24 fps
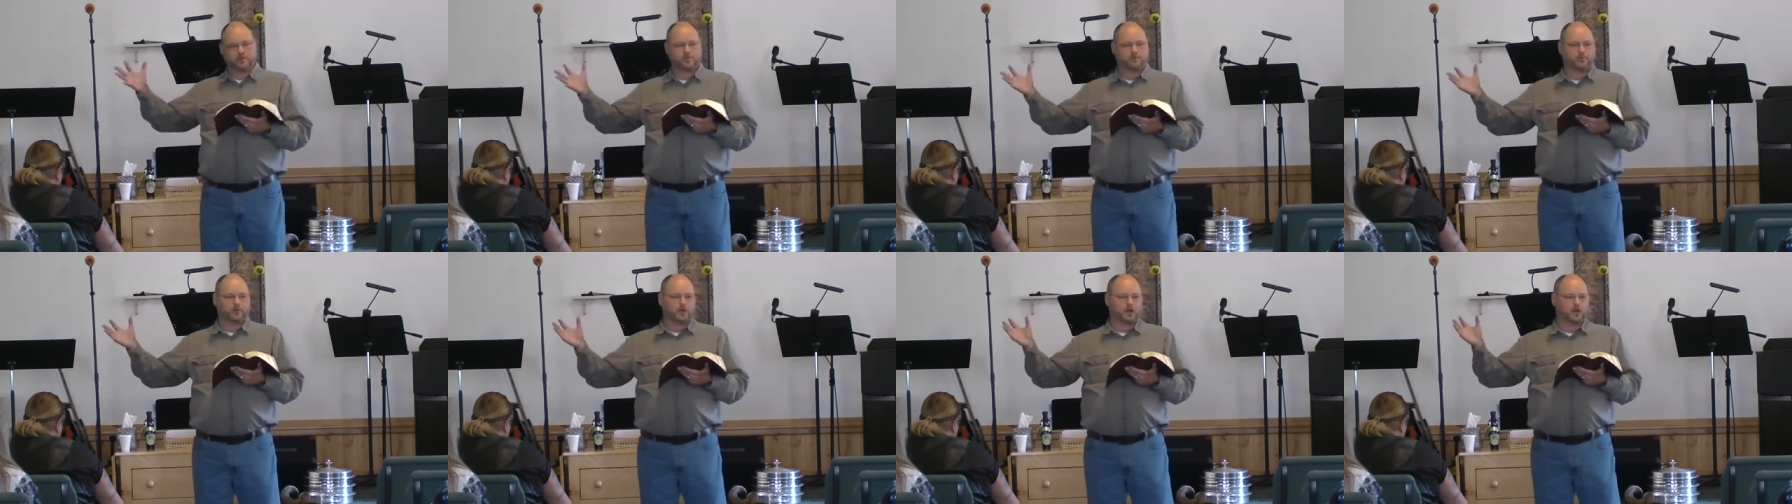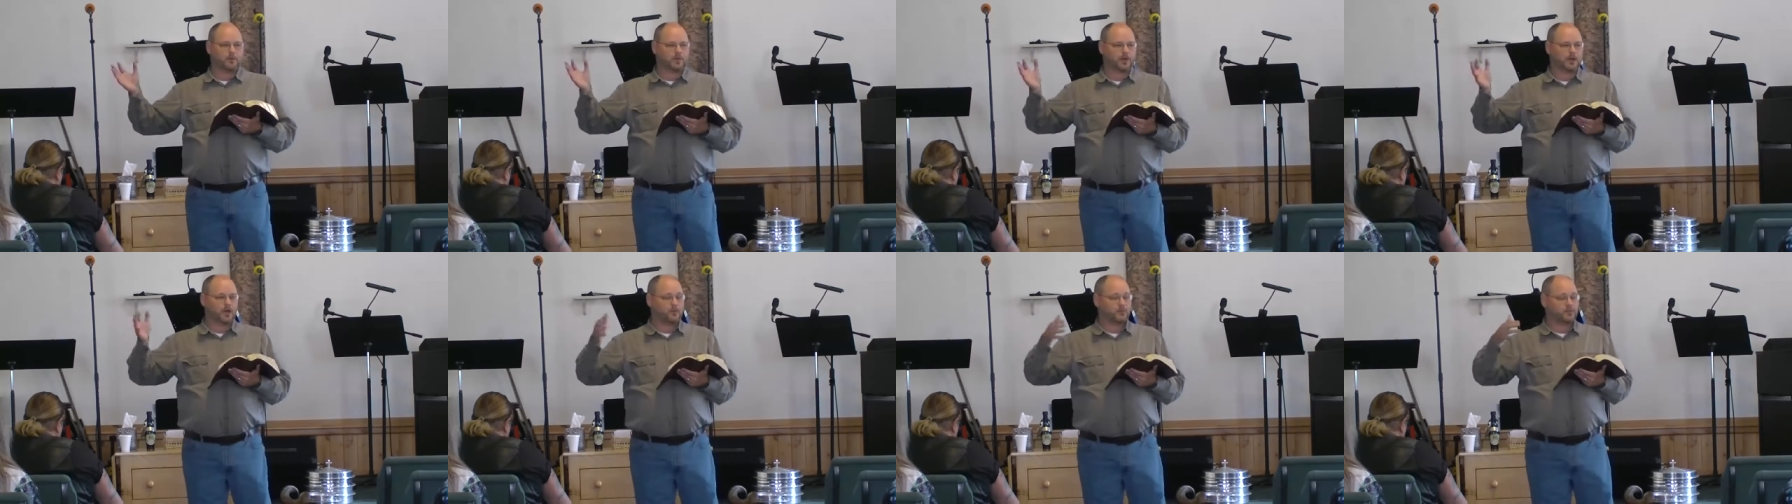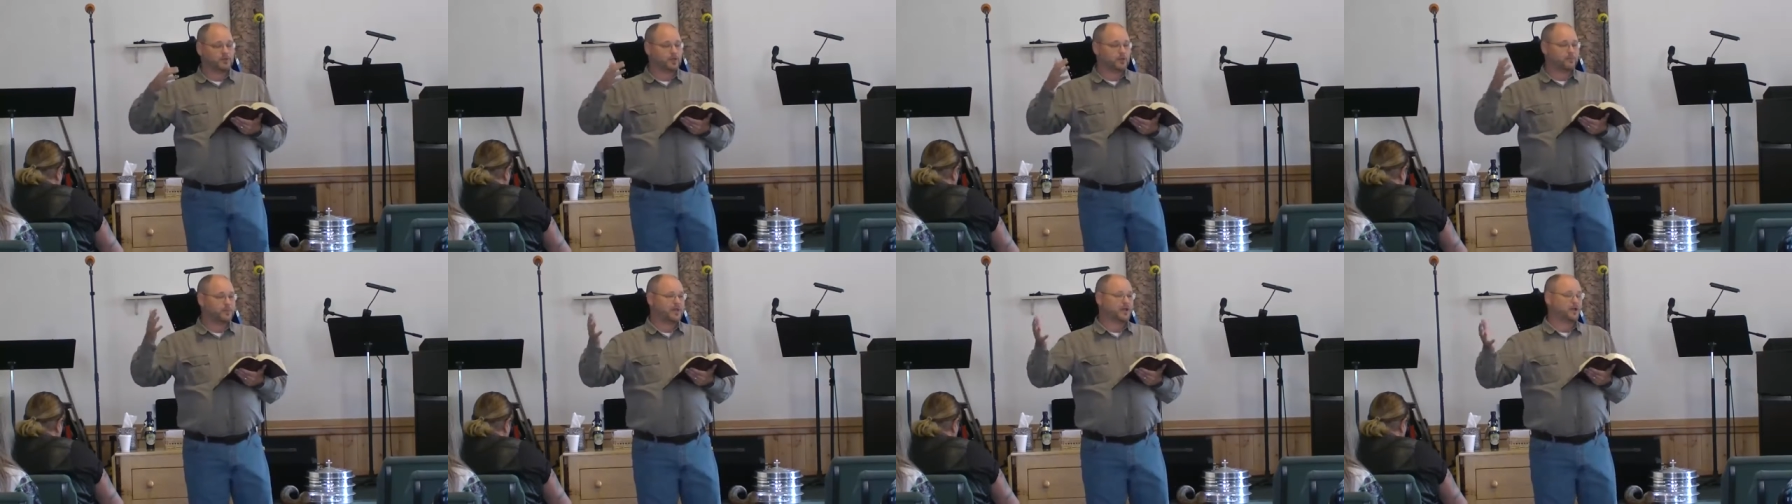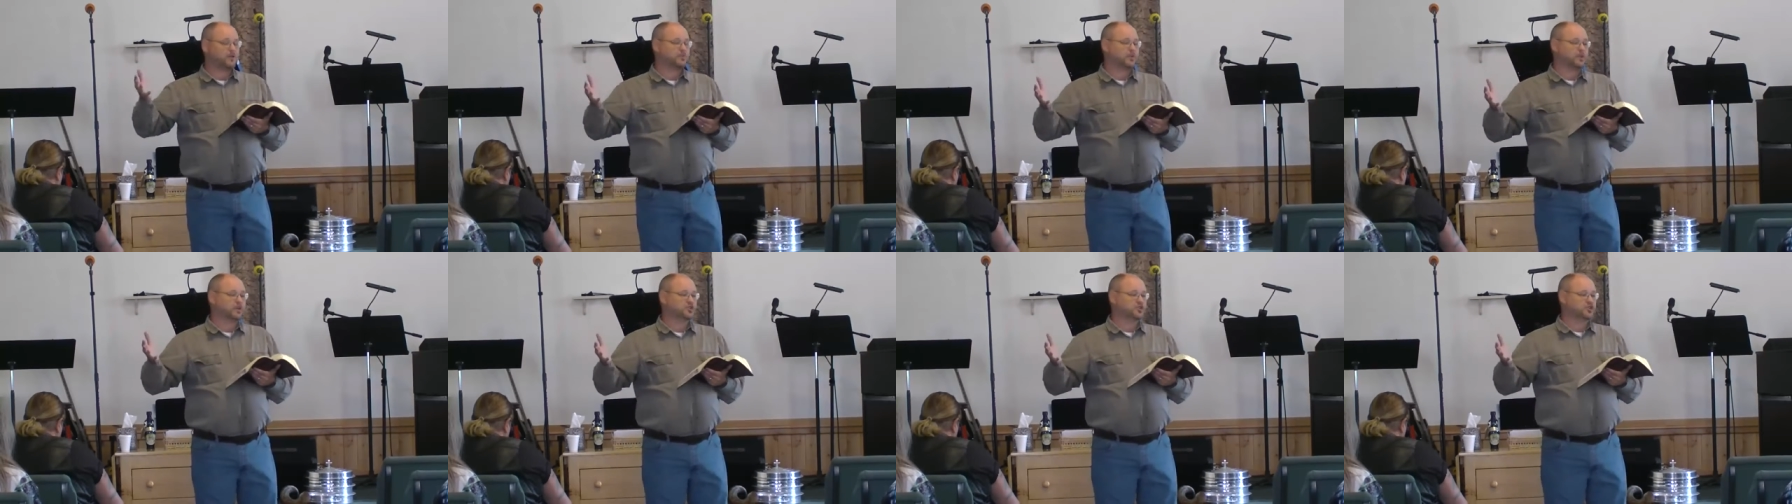people coming up and they
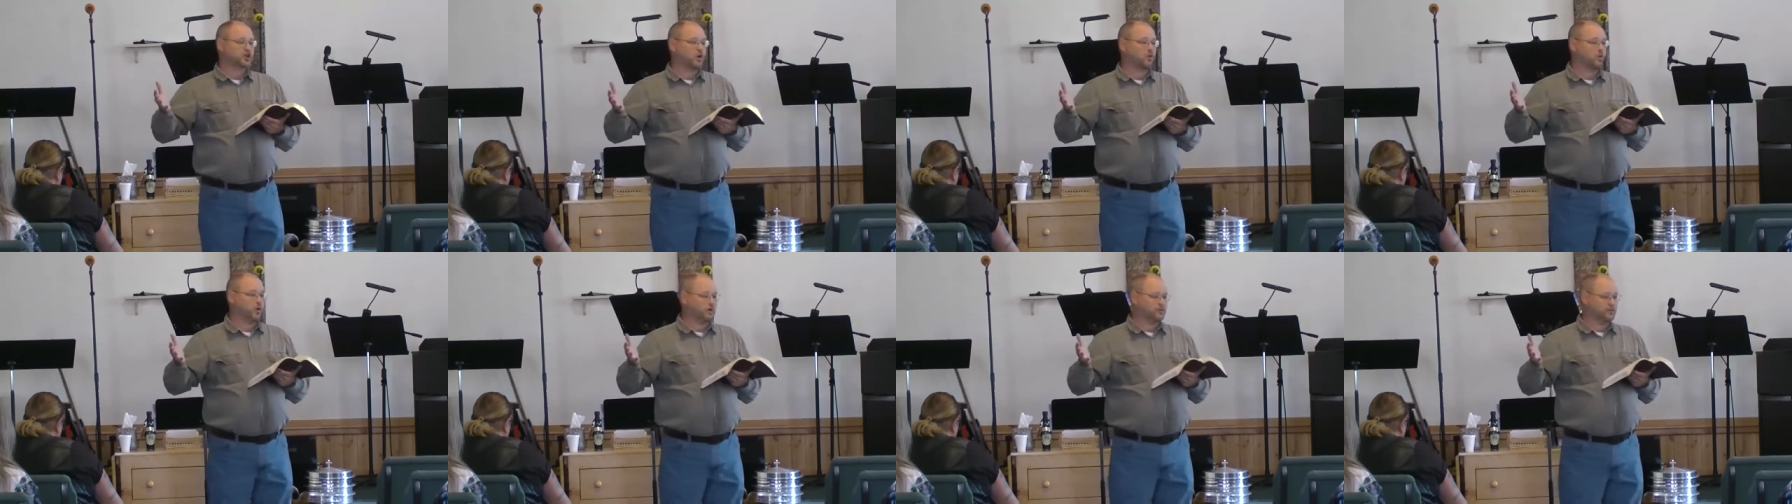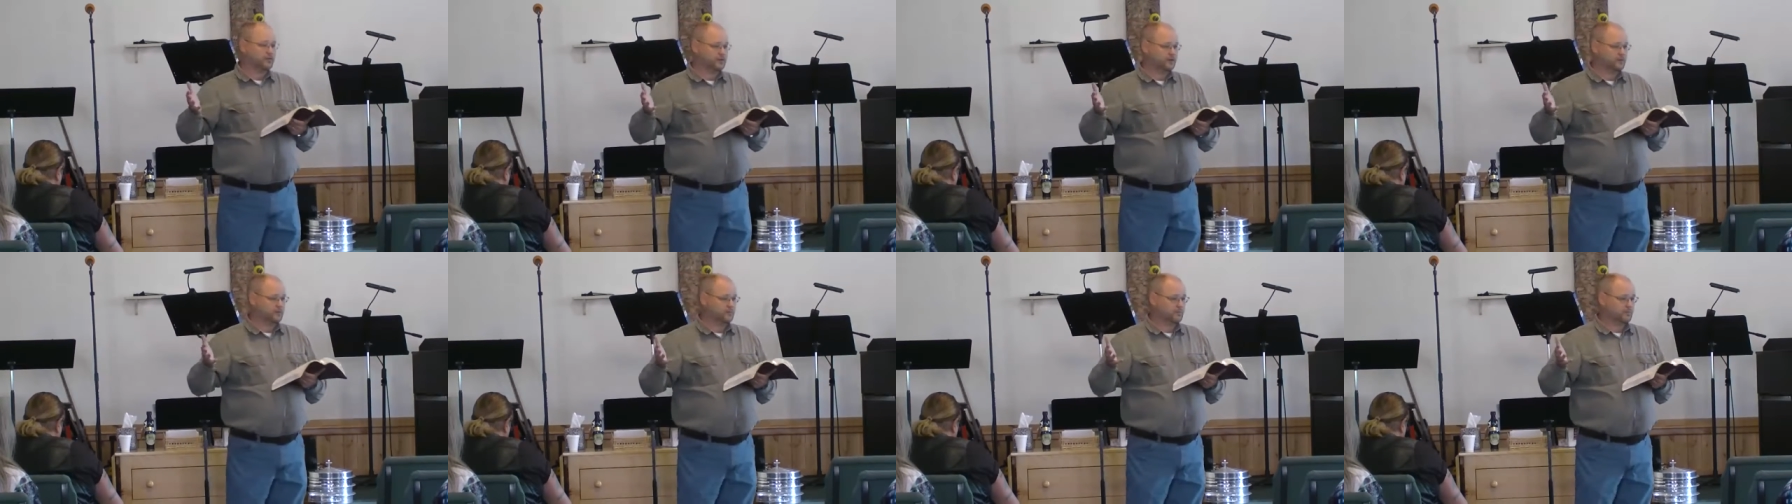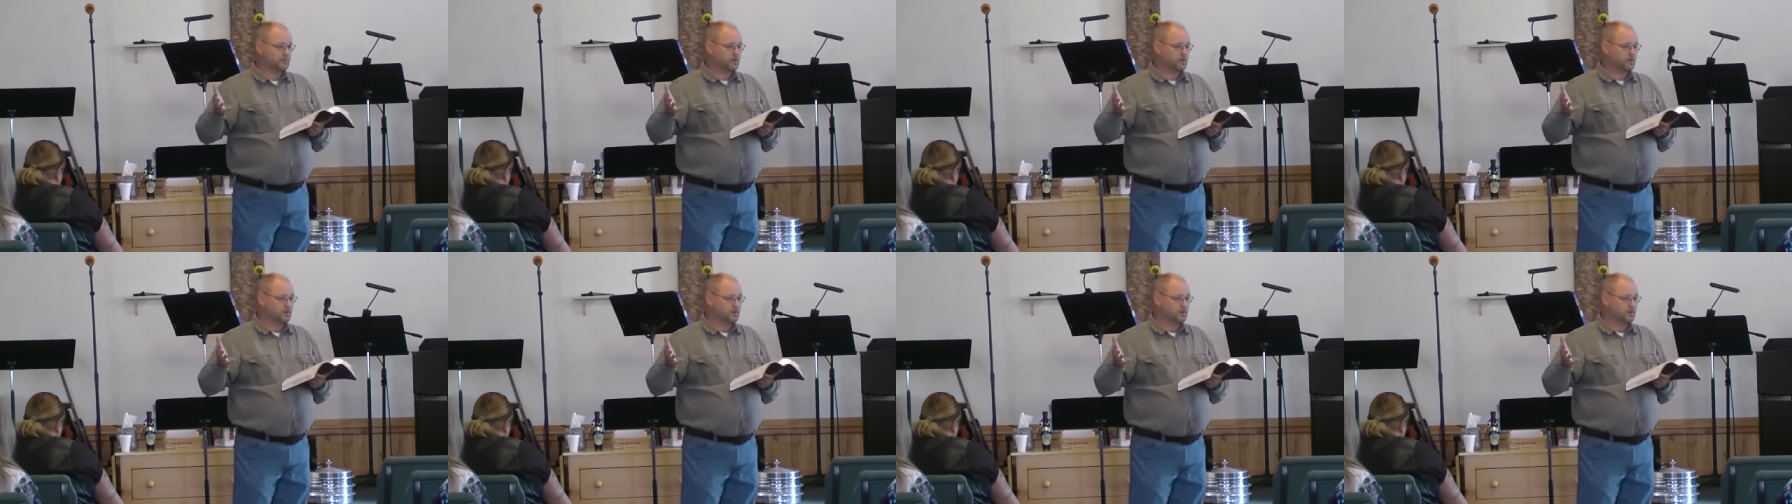make a big show of it.